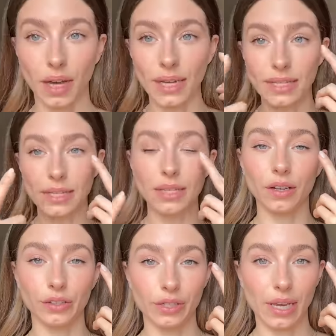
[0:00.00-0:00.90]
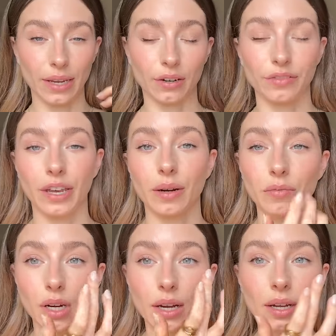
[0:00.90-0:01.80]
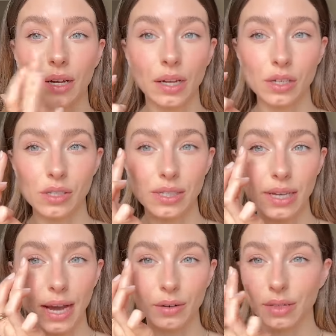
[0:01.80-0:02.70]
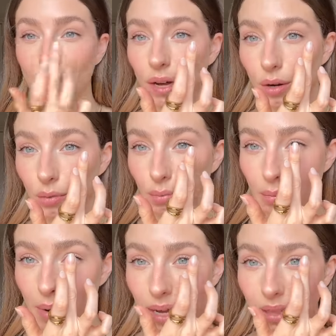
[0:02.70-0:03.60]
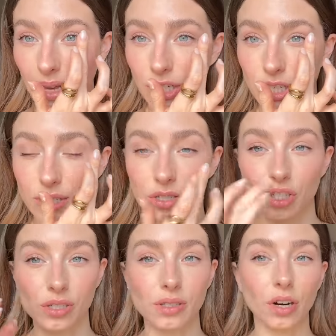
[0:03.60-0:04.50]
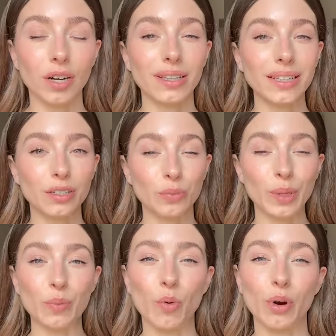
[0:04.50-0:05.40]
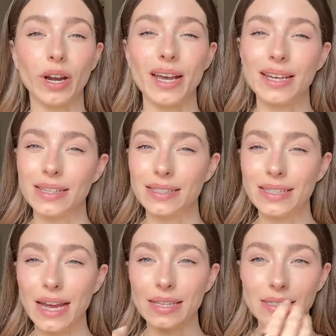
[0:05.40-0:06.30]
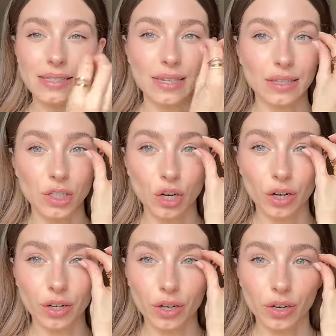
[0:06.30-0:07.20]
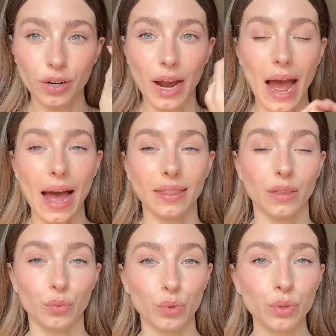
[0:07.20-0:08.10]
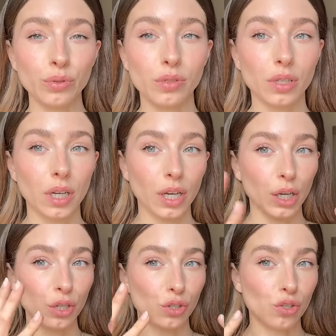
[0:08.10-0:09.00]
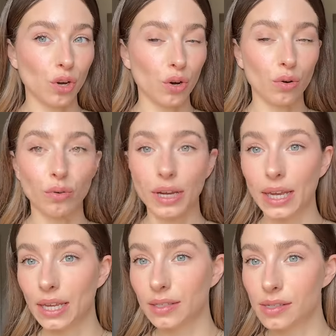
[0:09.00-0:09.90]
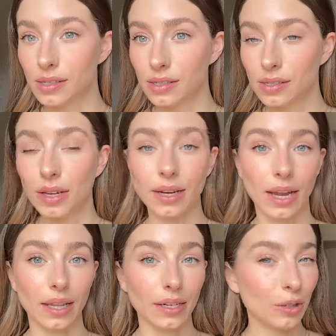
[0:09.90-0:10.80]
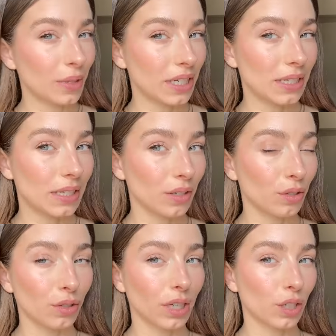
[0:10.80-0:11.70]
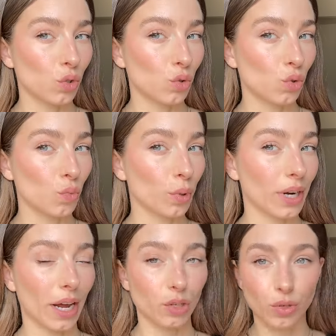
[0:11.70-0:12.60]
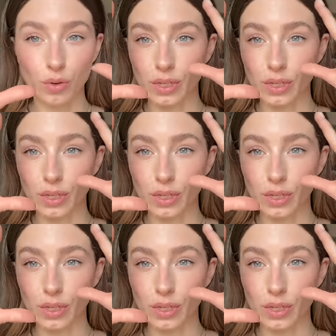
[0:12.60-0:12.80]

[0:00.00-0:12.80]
I did the other side off camera. See how now my lashes just are a little bit more dense and darker at the root. So it's an eyeliner, but it's still looking super natural.